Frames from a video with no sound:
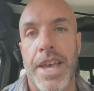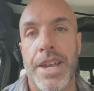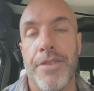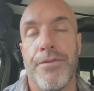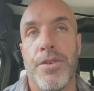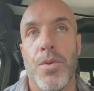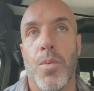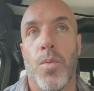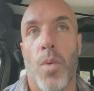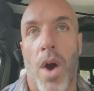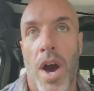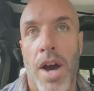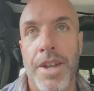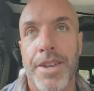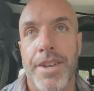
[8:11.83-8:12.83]
And if you
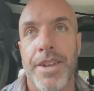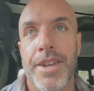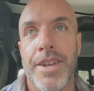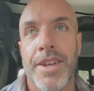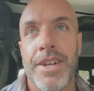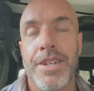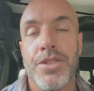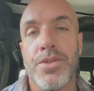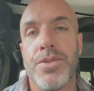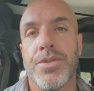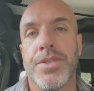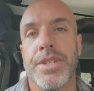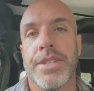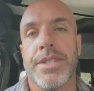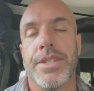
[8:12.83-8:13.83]
want to
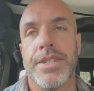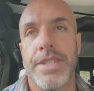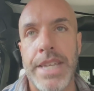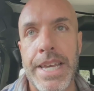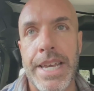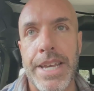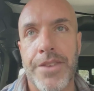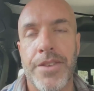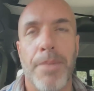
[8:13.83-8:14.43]
succeed,